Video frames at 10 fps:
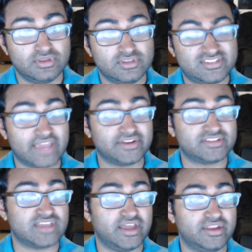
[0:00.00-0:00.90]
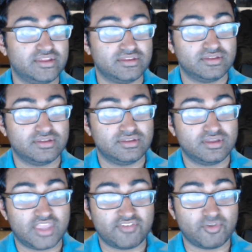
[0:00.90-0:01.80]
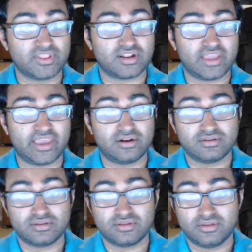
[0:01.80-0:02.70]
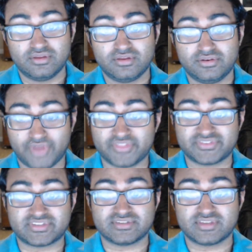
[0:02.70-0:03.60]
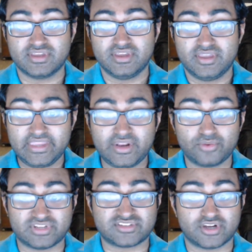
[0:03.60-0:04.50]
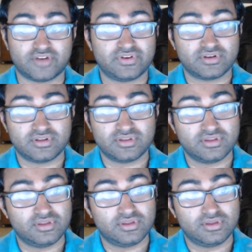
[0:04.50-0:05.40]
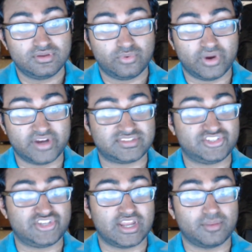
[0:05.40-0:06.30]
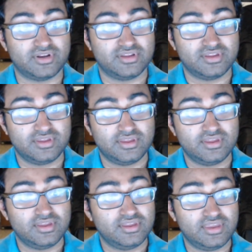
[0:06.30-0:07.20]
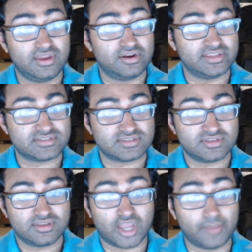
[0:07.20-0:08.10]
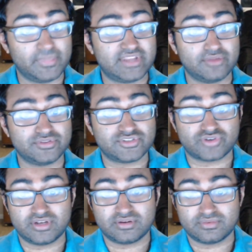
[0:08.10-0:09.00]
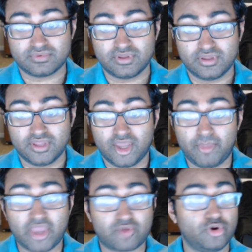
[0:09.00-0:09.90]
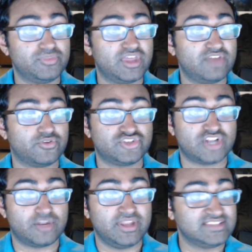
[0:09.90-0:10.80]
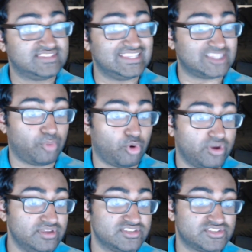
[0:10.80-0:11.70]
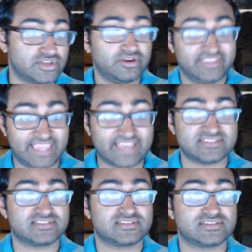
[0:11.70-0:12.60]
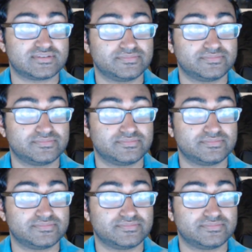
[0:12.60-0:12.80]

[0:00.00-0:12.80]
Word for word: Stand aside, give him a little air. Nonsense, he don't deserve it. Where's the gentleman? Here he is, coming down the street. Make room there for the gentleman. Is this the boy, sir? Yes.